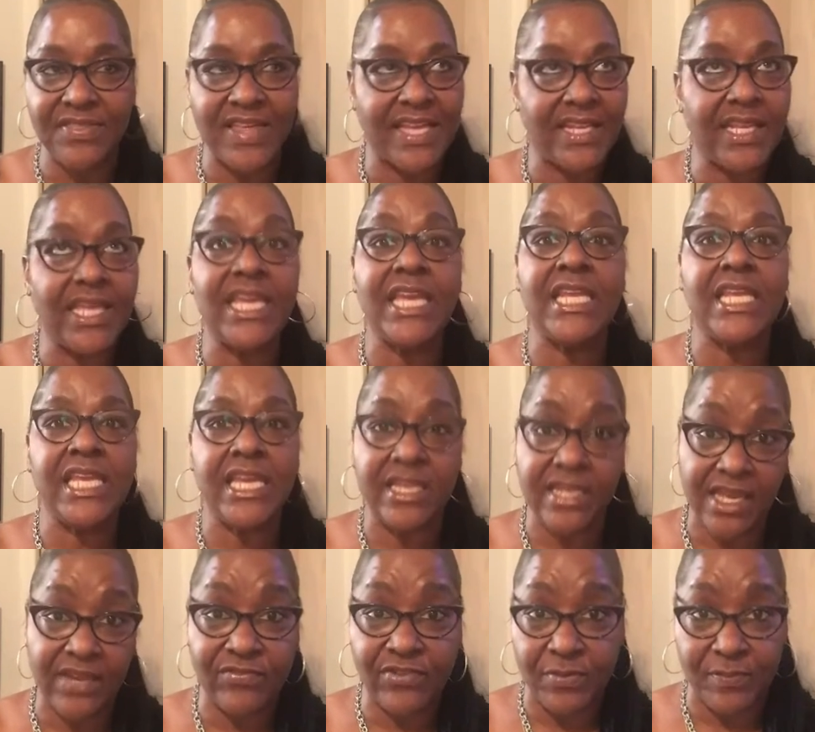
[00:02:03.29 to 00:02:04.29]
that any
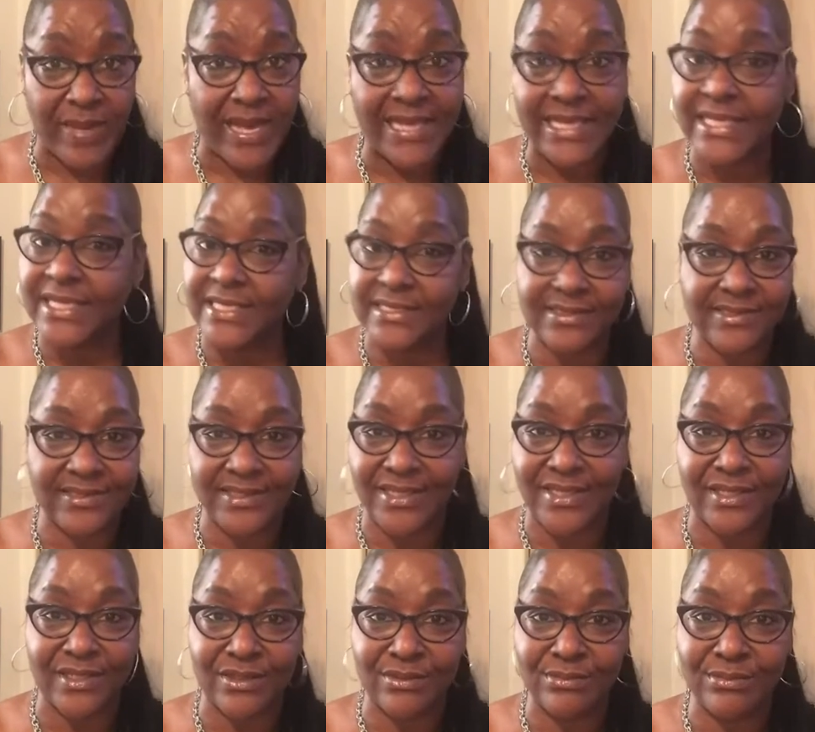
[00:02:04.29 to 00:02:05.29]
and everybody could
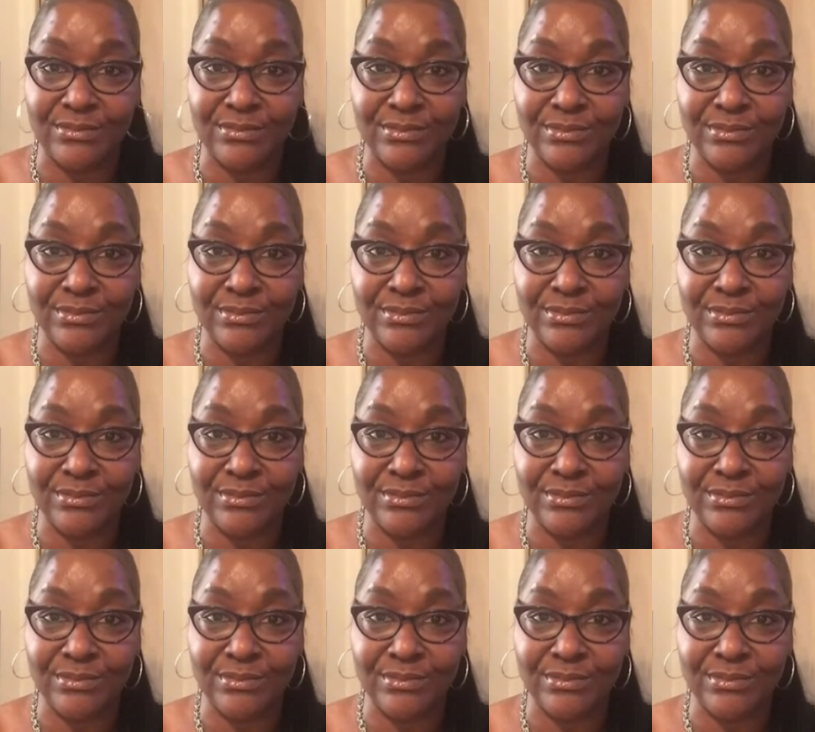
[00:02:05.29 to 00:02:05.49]
see it.